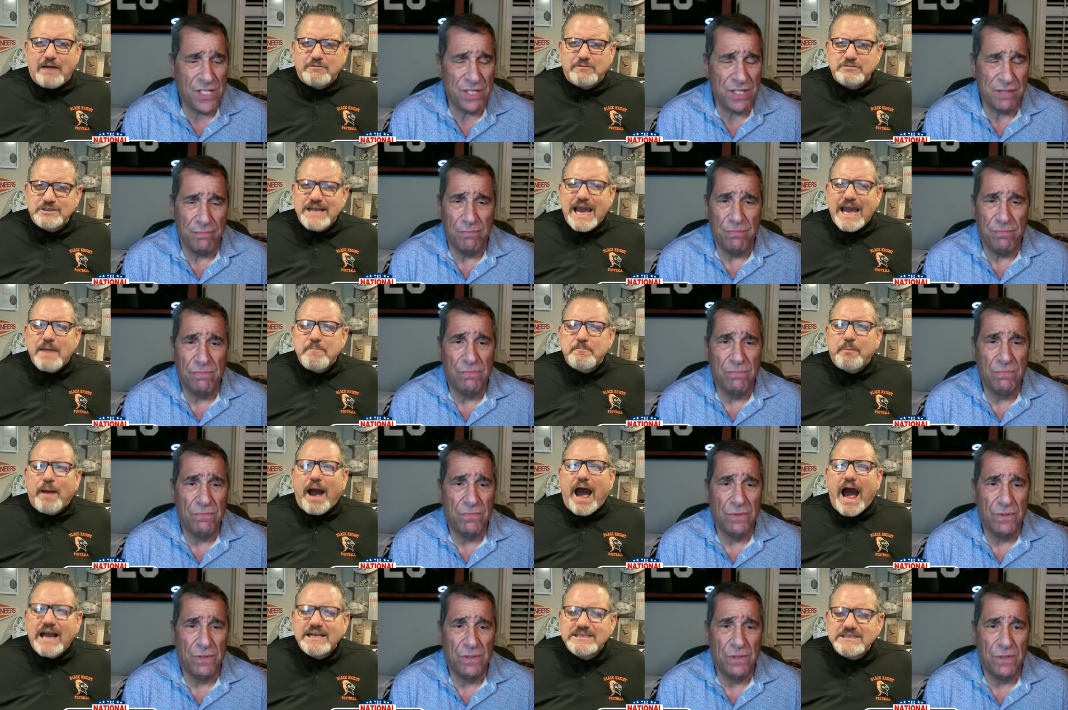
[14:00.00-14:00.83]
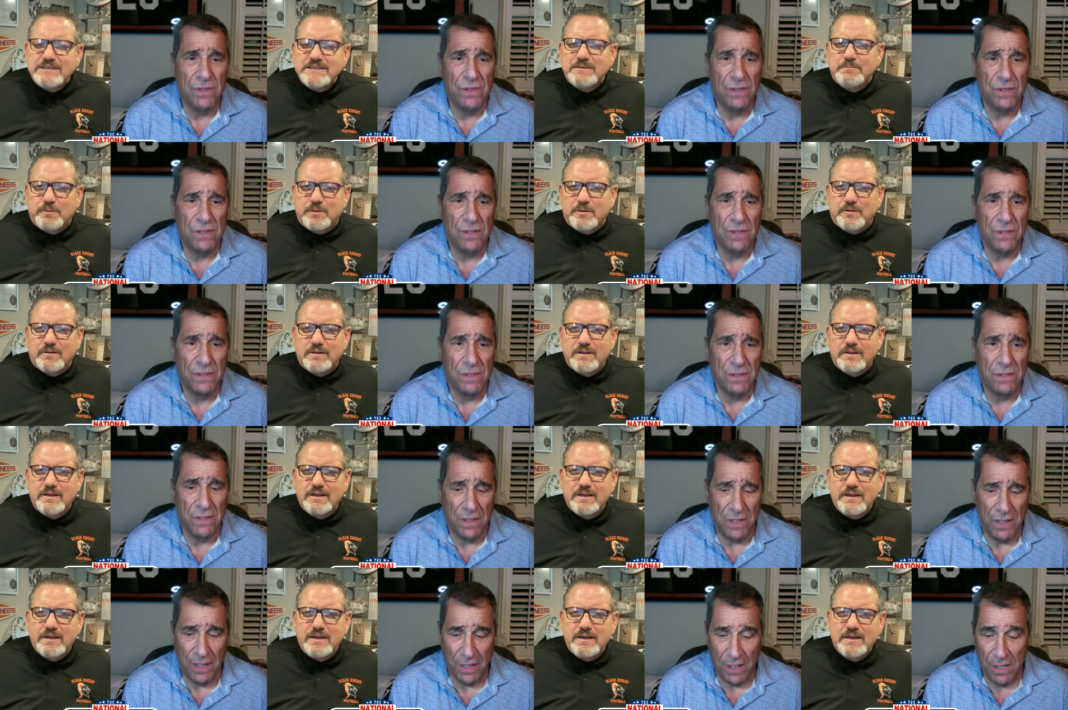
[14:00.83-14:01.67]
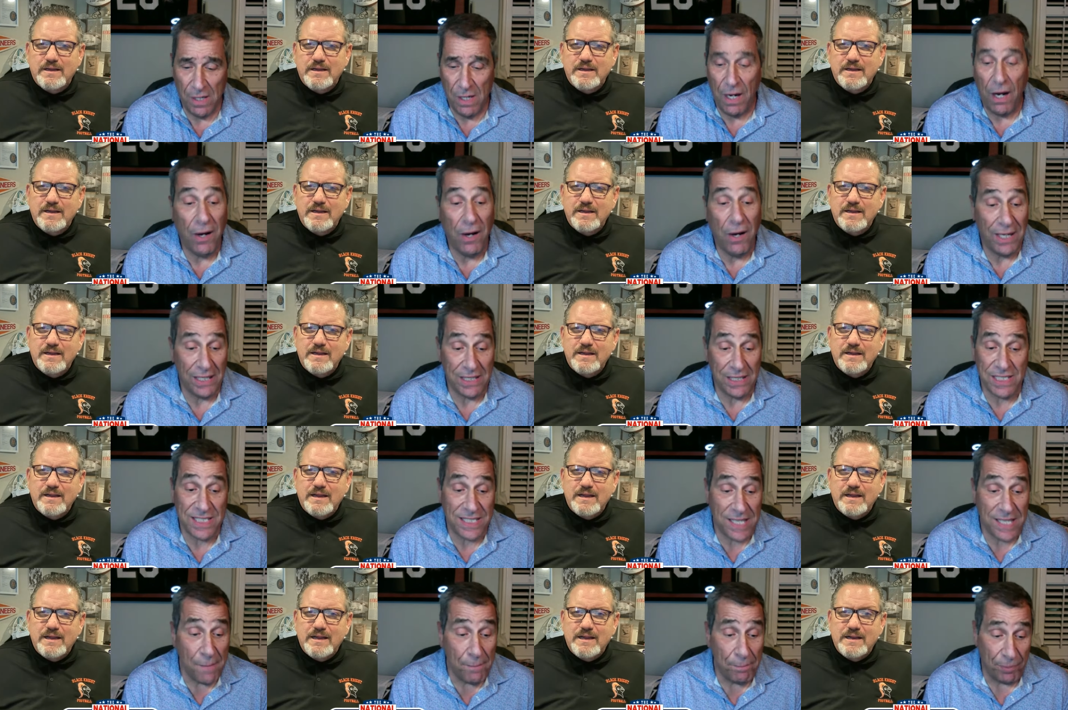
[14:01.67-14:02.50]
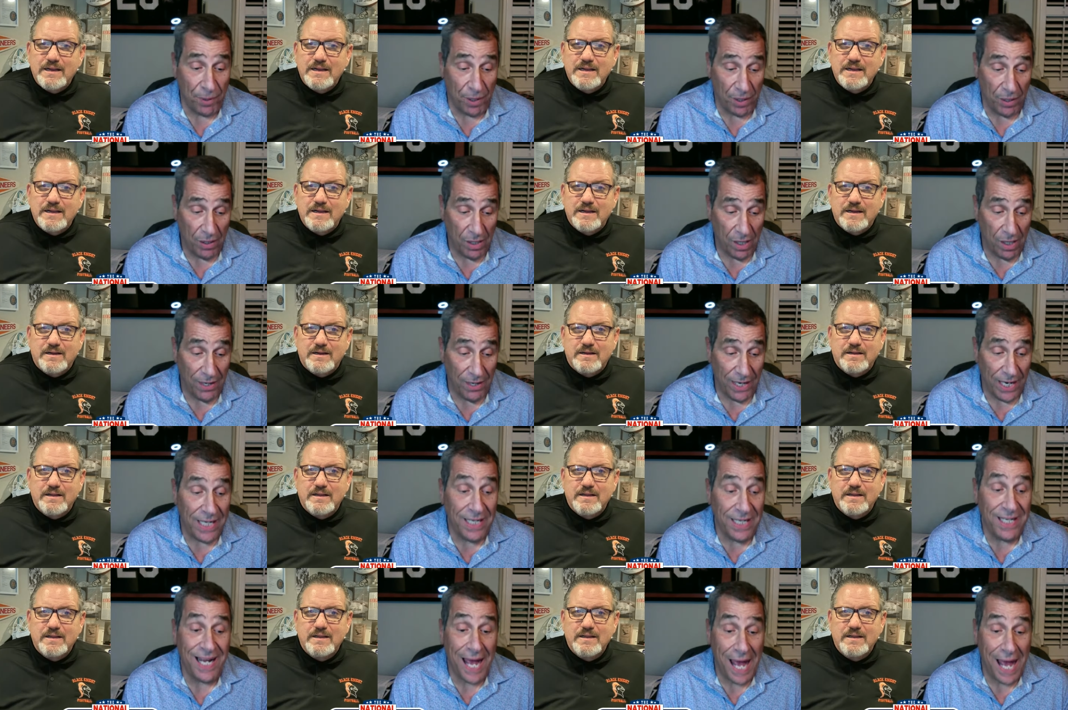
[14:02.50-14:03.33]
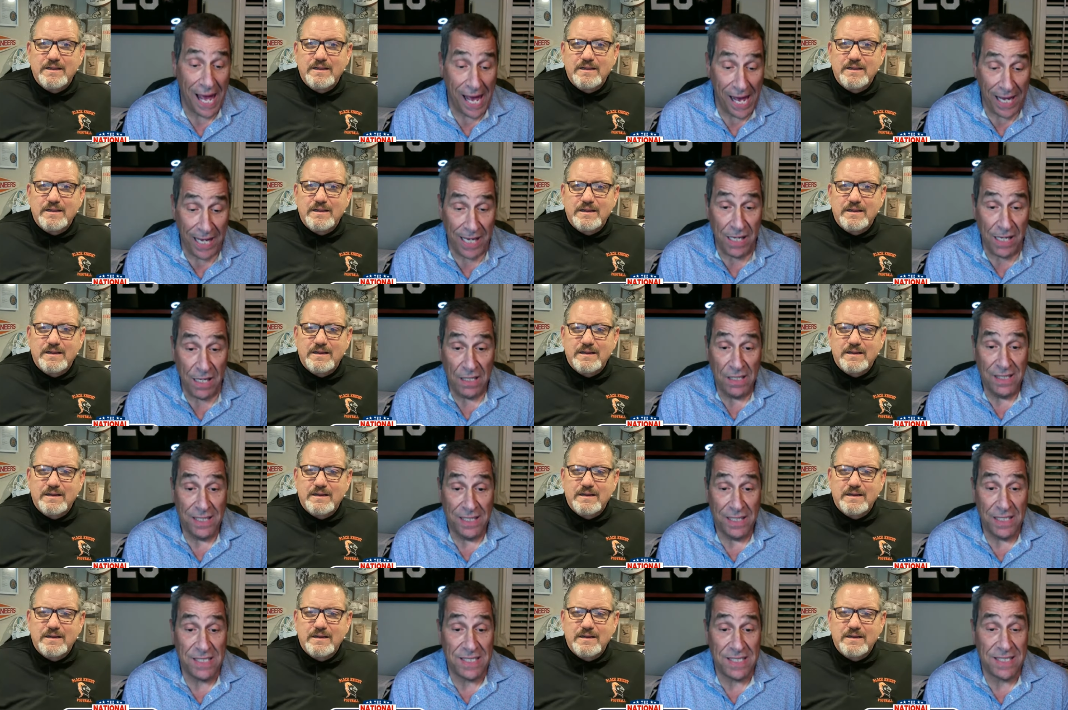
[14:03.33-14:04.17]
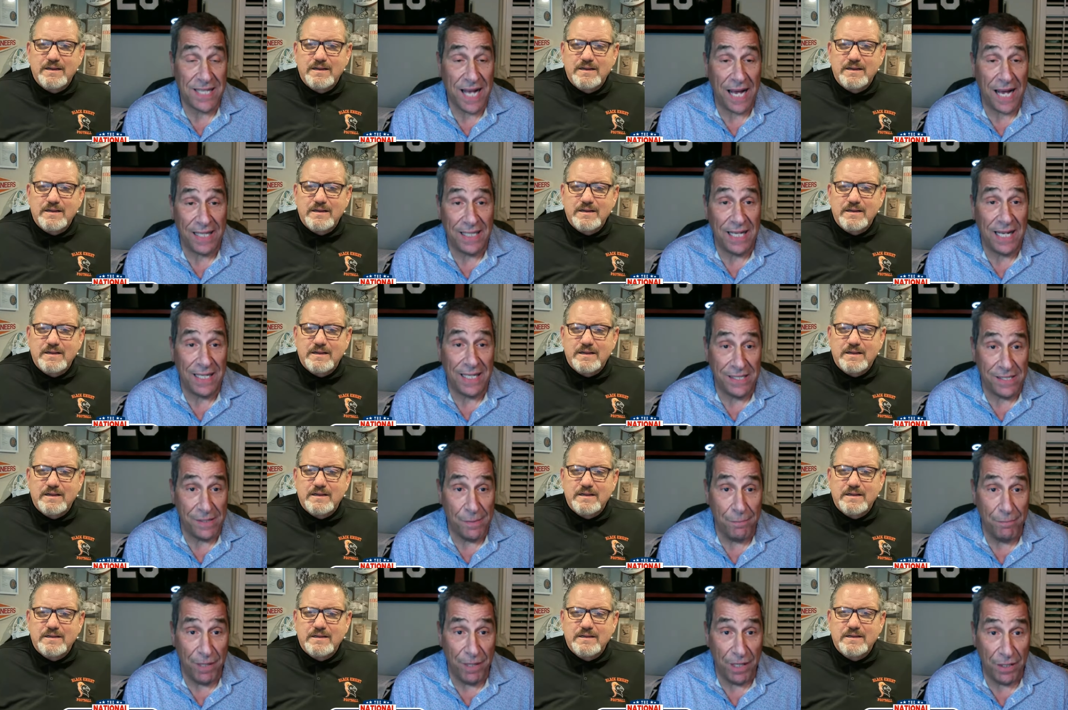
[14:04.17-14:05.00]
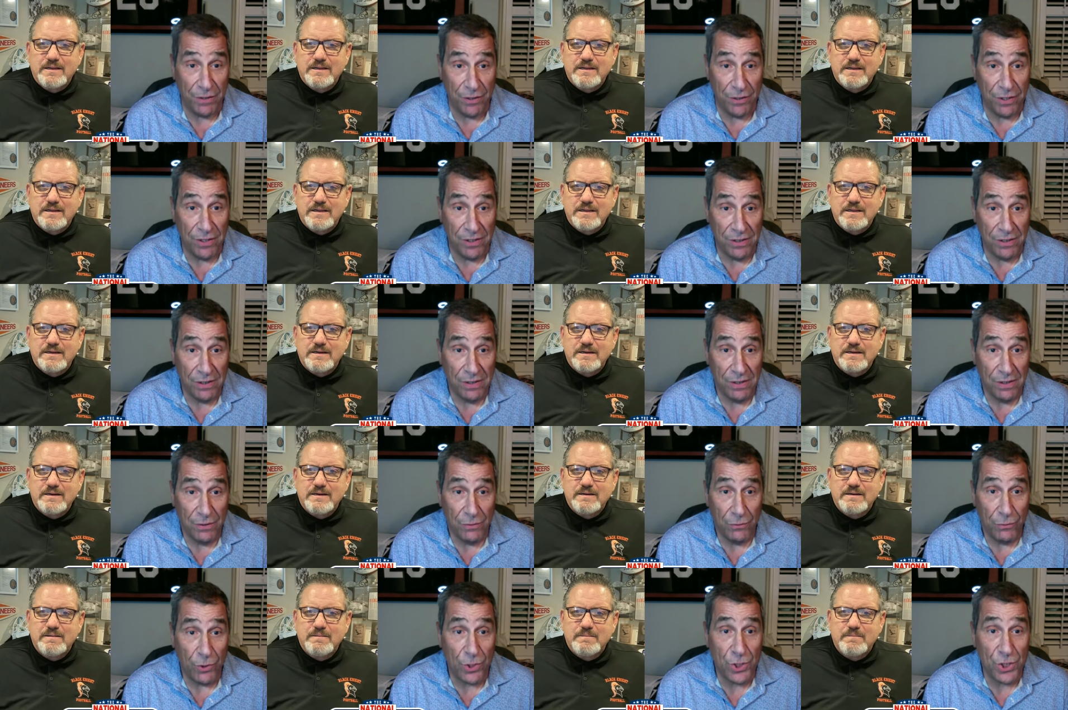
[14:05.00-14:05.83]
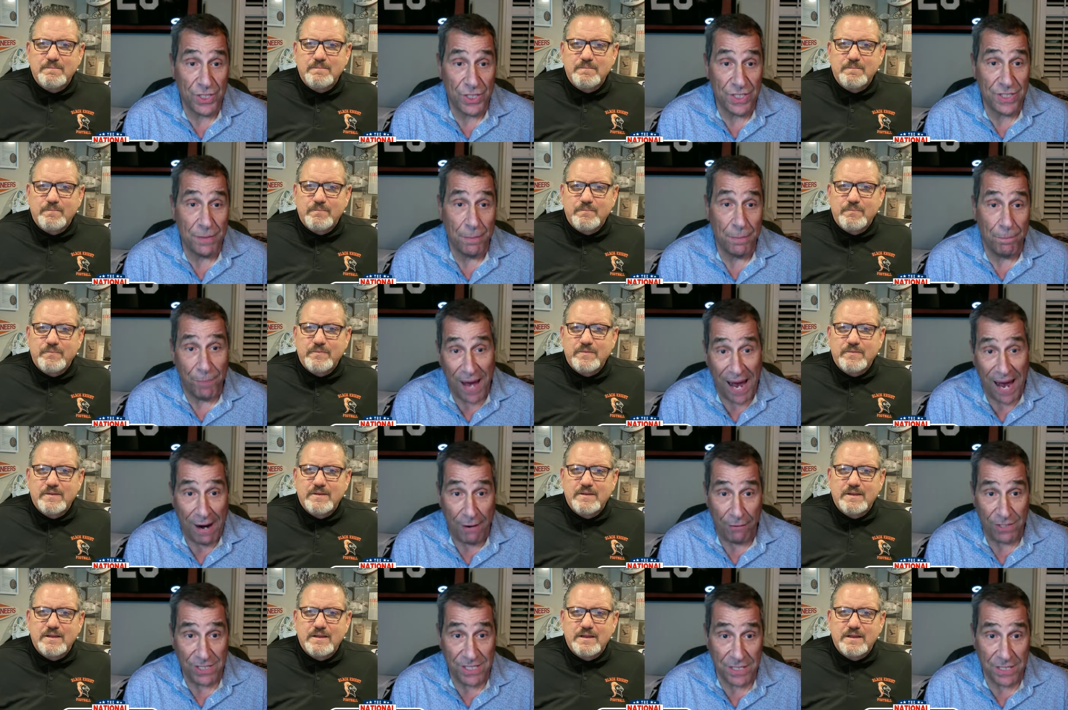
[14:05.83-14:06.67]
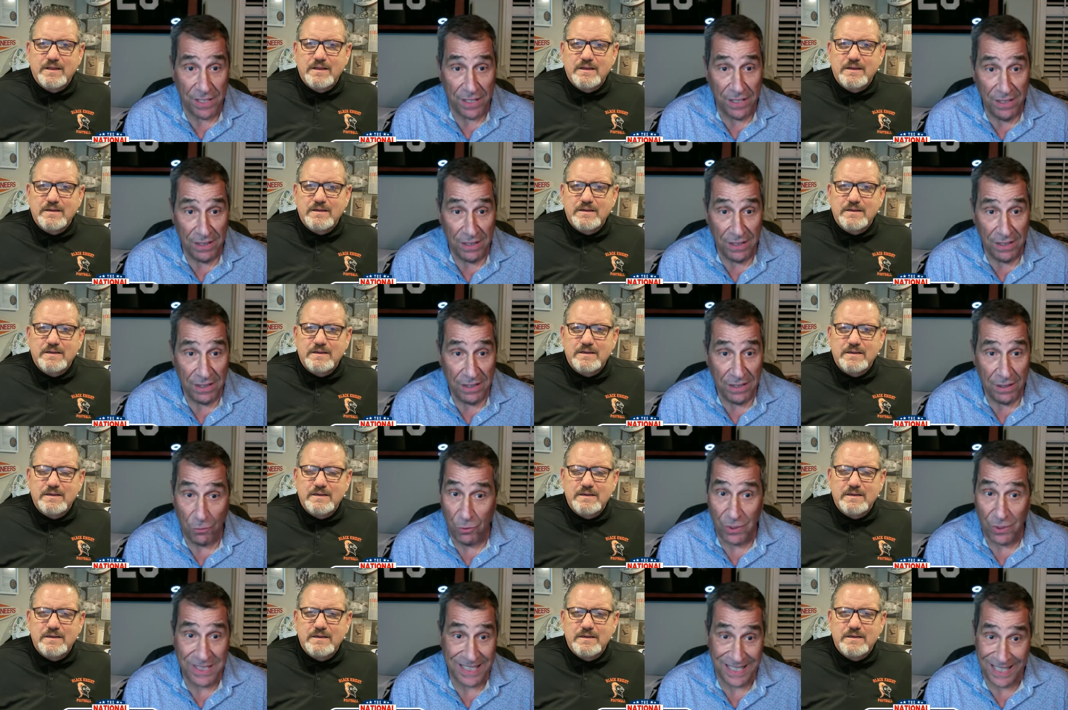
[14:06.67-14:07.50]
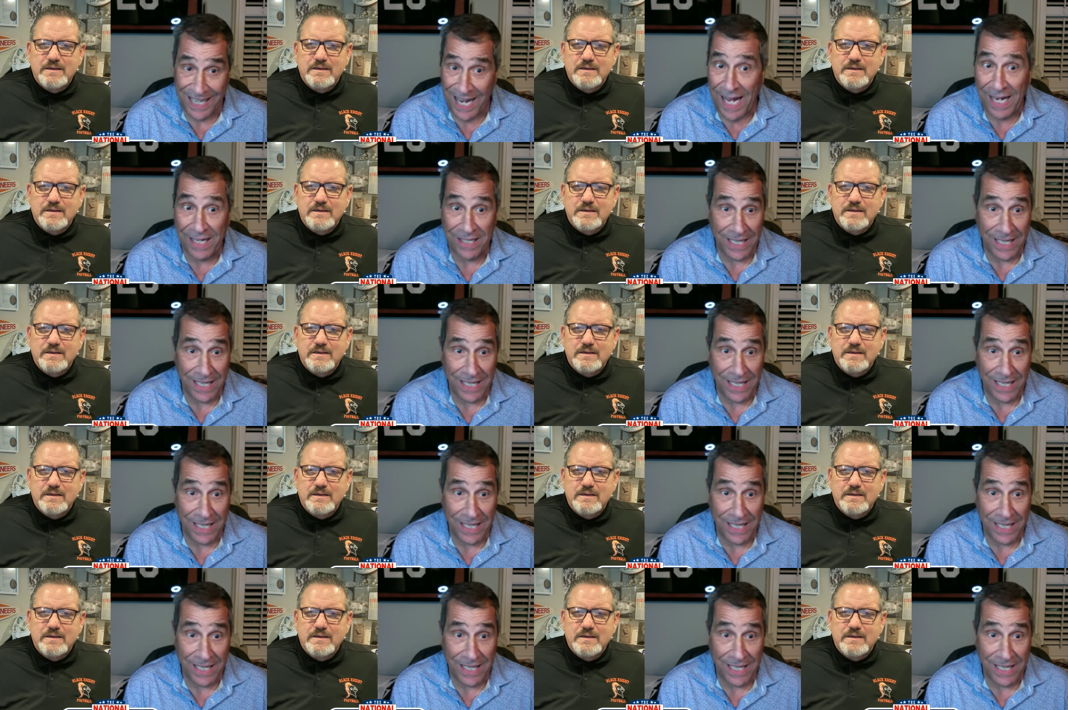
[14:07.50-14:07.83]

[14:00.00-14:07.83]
Speaker 1: How's that possible?
Speaker 2: Oh, it's simple. All right. A, his sideline demeanor, which is embarrassing, was again